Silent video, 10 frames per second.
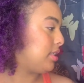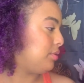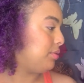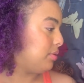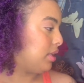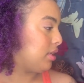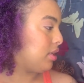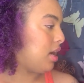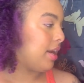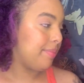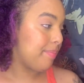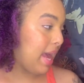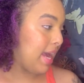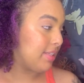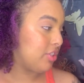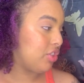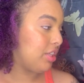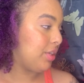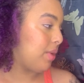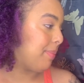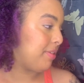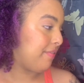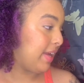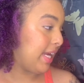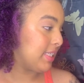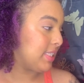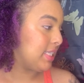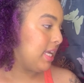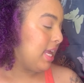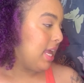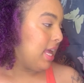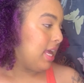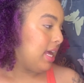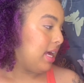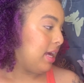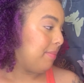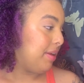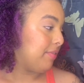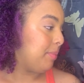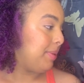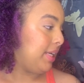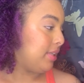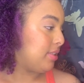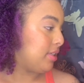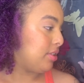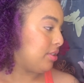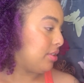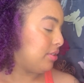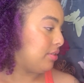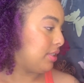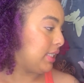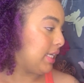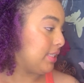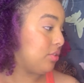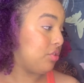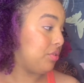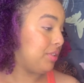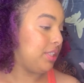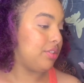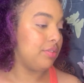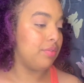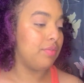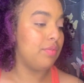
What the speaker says: to cotton pads, gently wipe the face. And repeat until cleansed. No need to